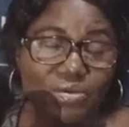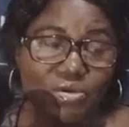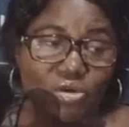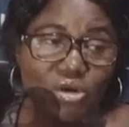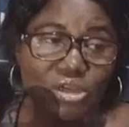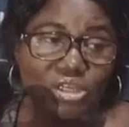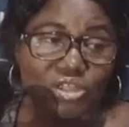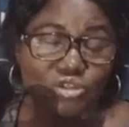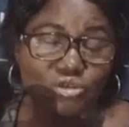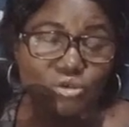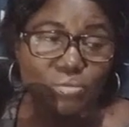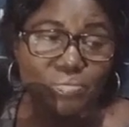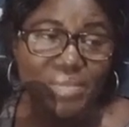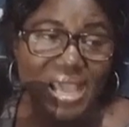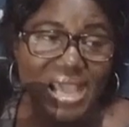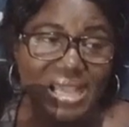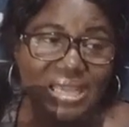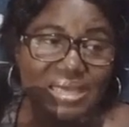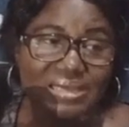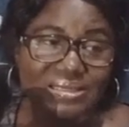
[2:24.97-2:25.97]
going to
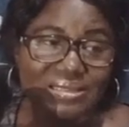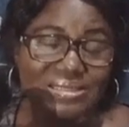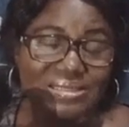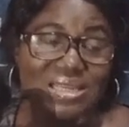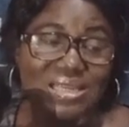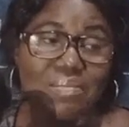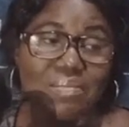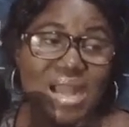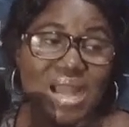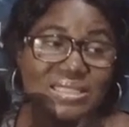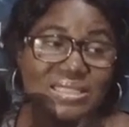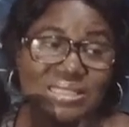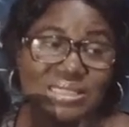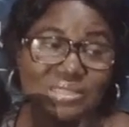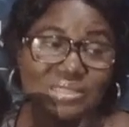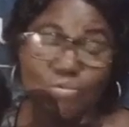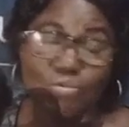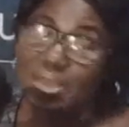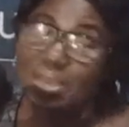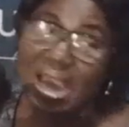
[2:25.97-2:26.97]
make
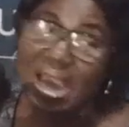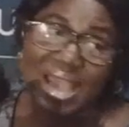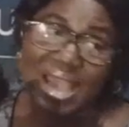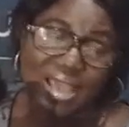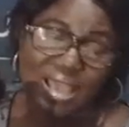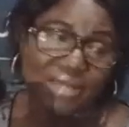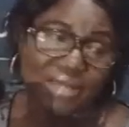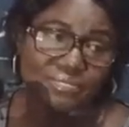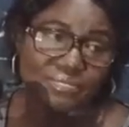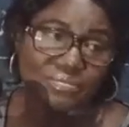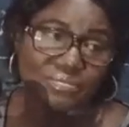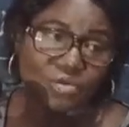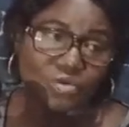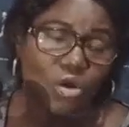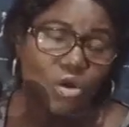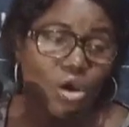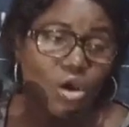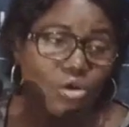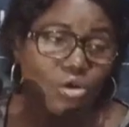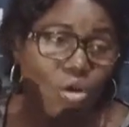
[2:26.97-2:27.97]
demands to be higher
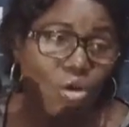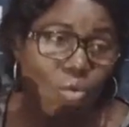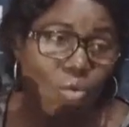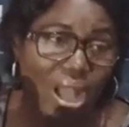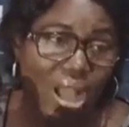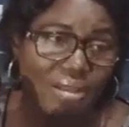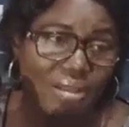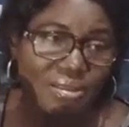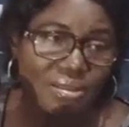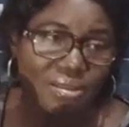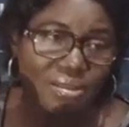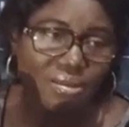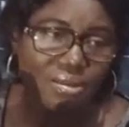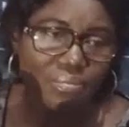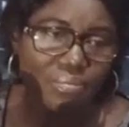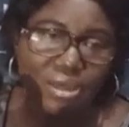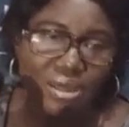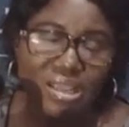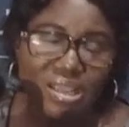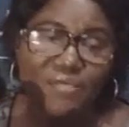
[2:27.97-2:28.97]
or lower.
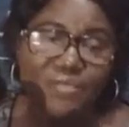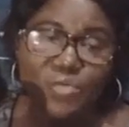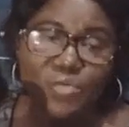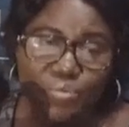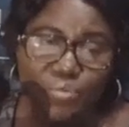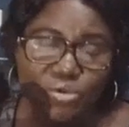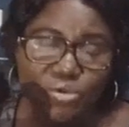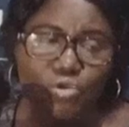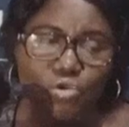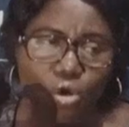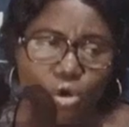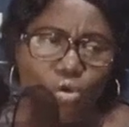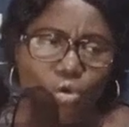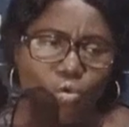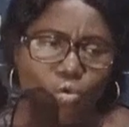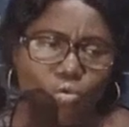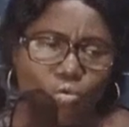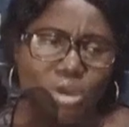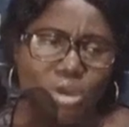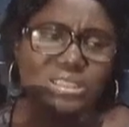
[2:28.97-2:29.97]
But if people
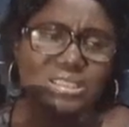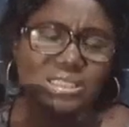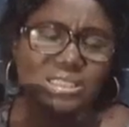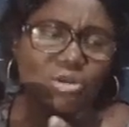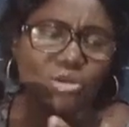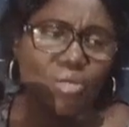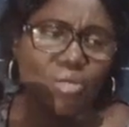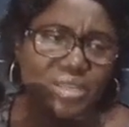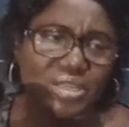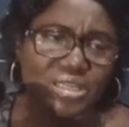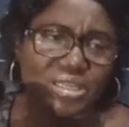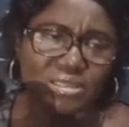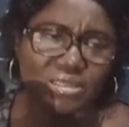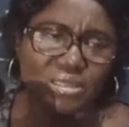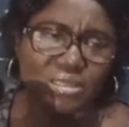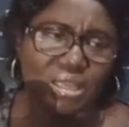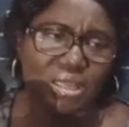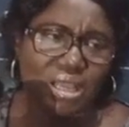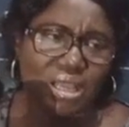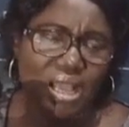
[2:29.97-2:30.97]
know what is coming
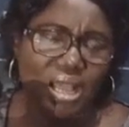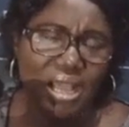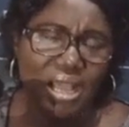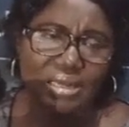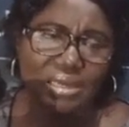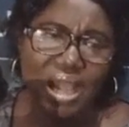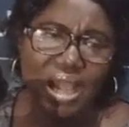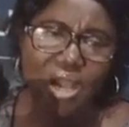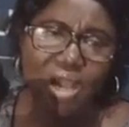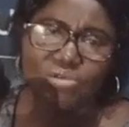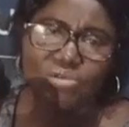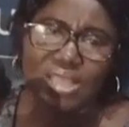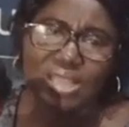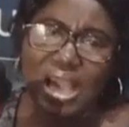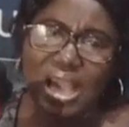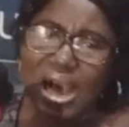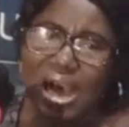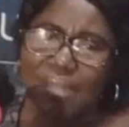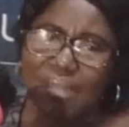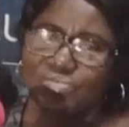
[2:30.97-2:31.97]
in and
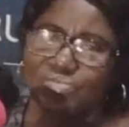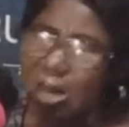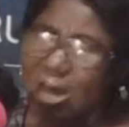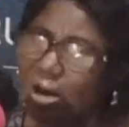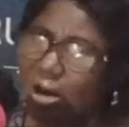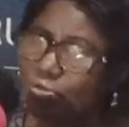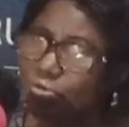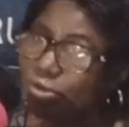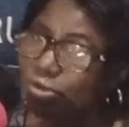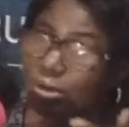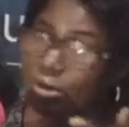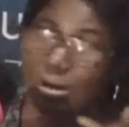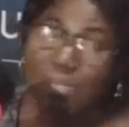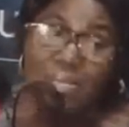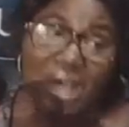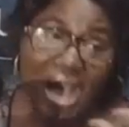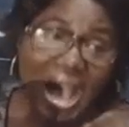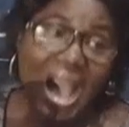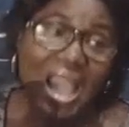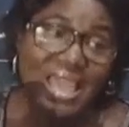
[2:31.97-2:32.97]
how
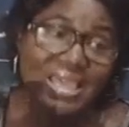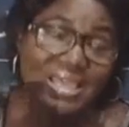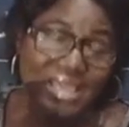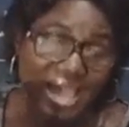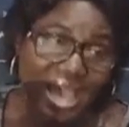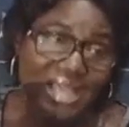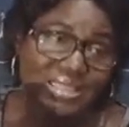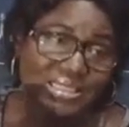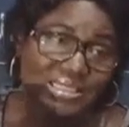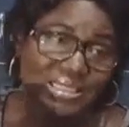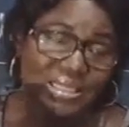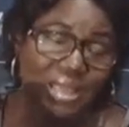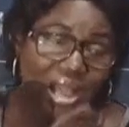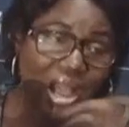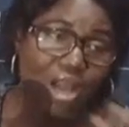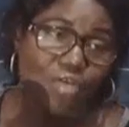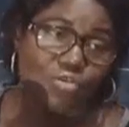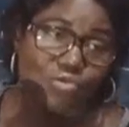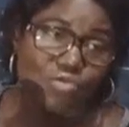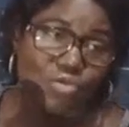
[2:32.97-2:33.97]
I get,
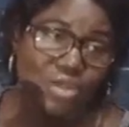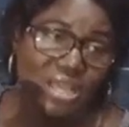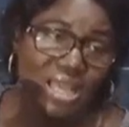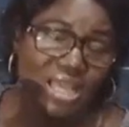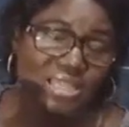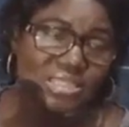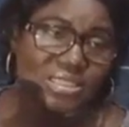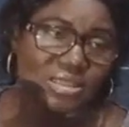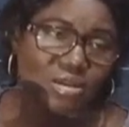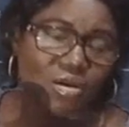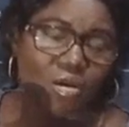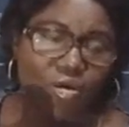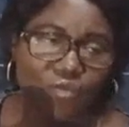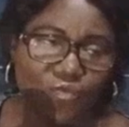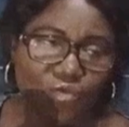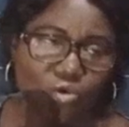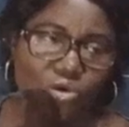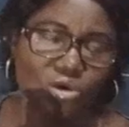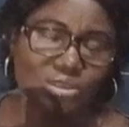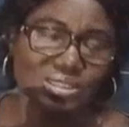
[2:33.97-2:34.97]
how you get,
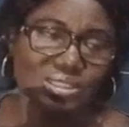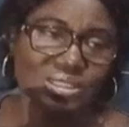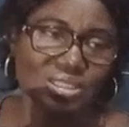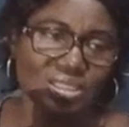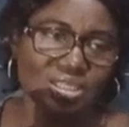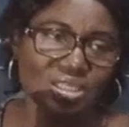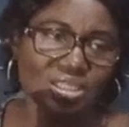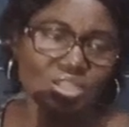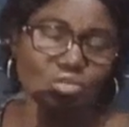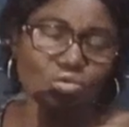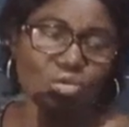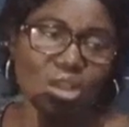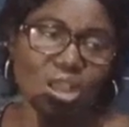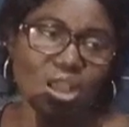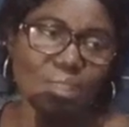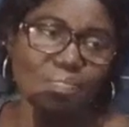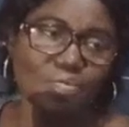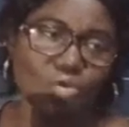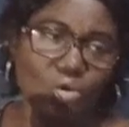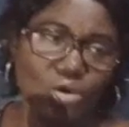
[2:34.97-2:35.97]
of course, it will
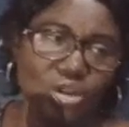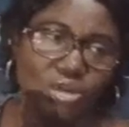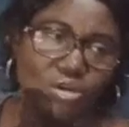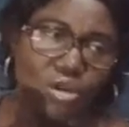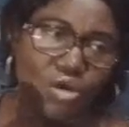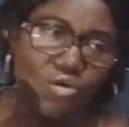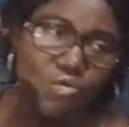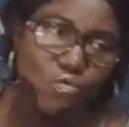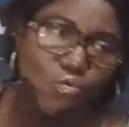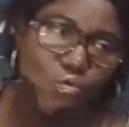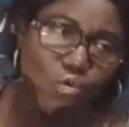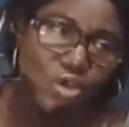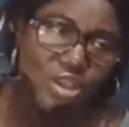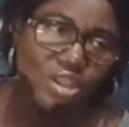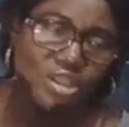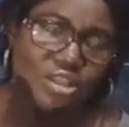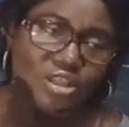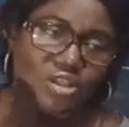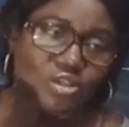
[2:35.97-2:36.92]
help go a long way